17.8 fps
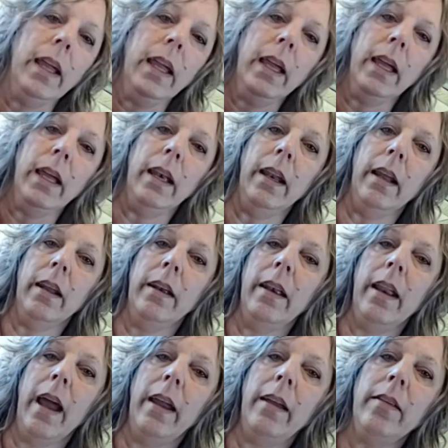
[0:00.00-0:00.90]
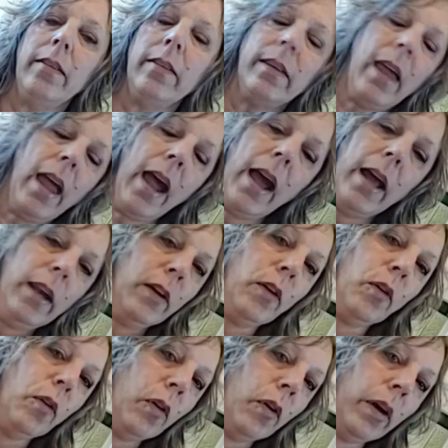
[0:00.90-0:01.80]
in nice
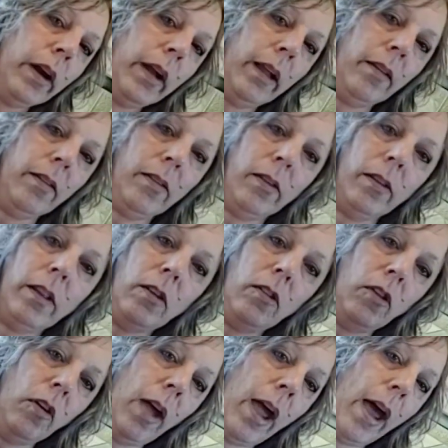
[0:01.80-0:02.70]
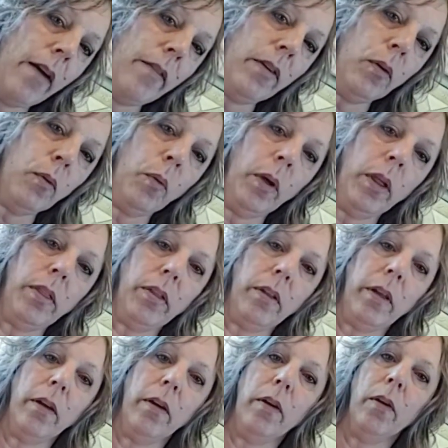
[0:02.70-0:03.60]
categories so that you have it
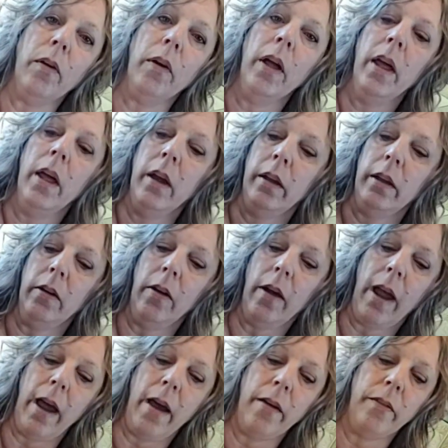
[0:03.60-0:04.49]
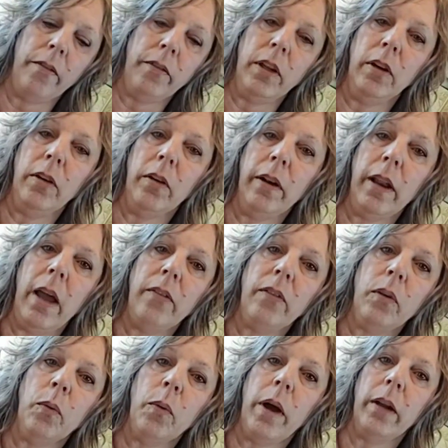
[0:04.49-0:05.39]
with you. You don't
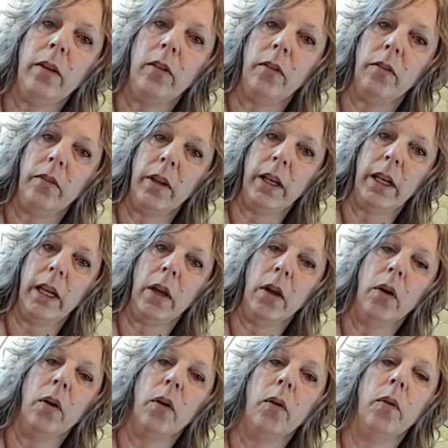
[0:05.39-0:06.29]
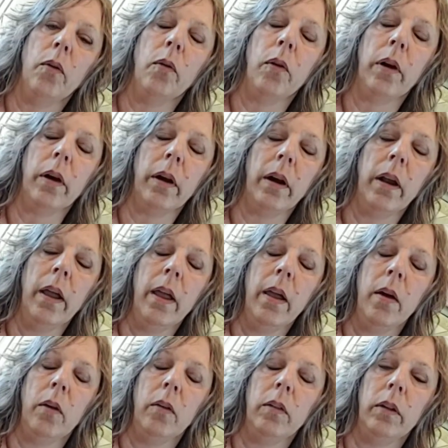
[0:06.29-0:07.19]
have to watch a video or
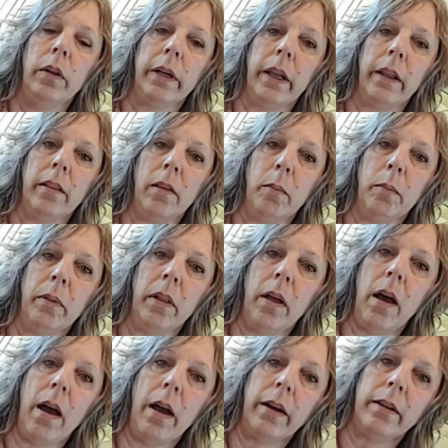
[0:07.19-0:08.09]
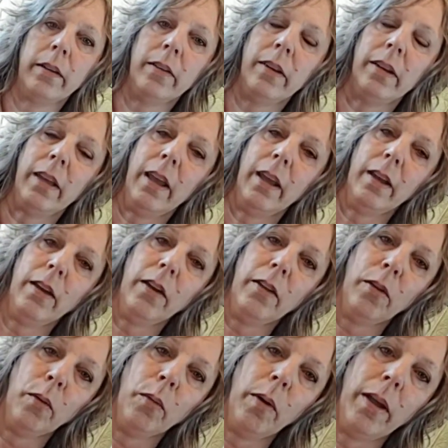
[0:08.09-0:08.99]
look at the blog to get
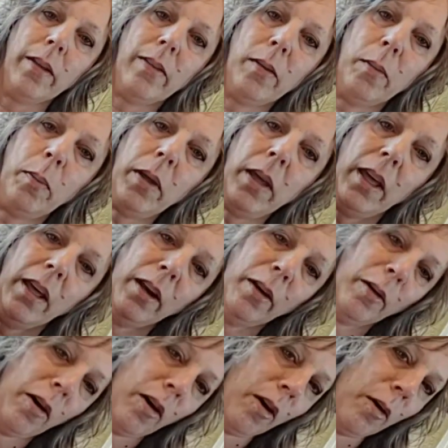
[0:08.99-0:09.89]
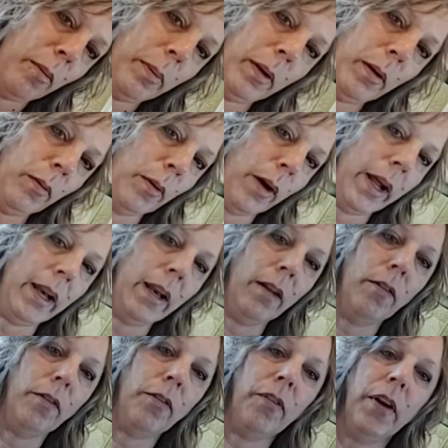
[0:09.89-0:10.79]
you the recipe. It'll all be right
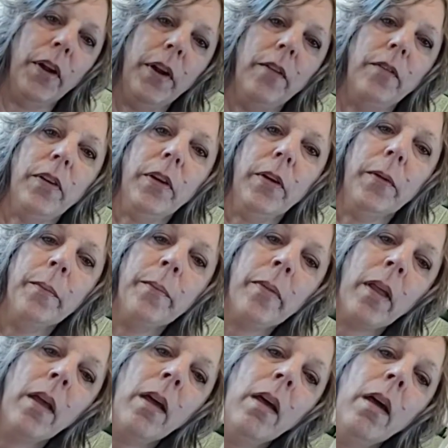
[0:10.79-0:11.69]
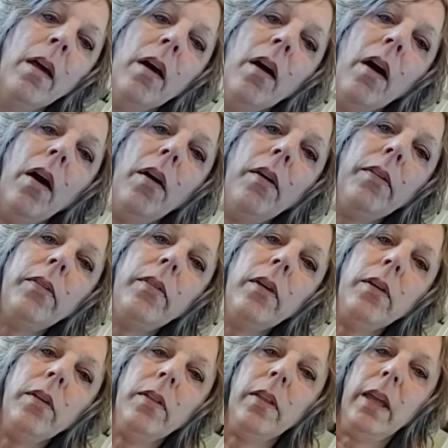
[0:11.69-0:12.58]
in front of you.
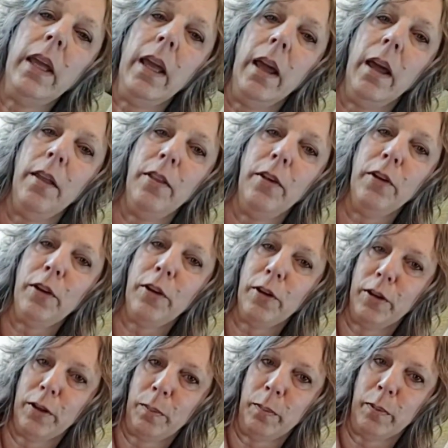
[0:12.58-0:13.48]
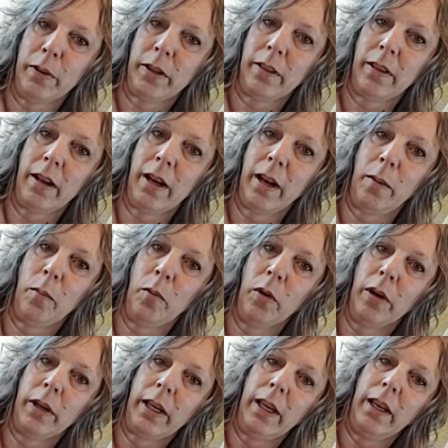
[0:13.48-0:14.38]
Also, the other cookbook that I'm
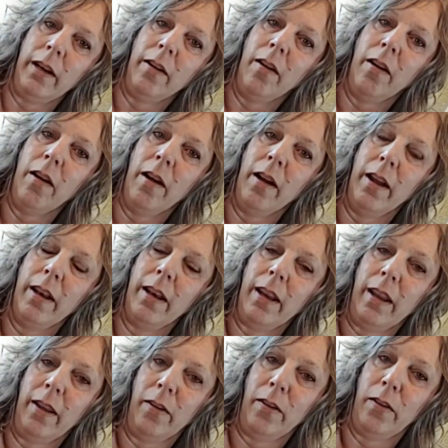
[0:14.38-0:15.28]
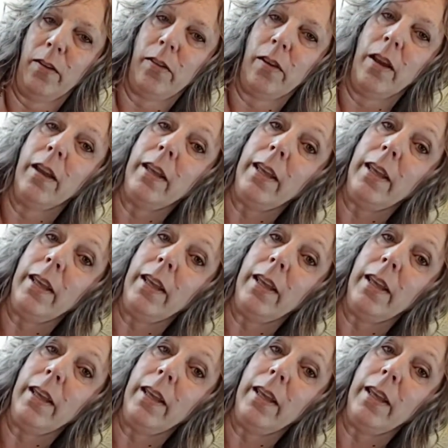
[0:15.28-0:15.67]
working on is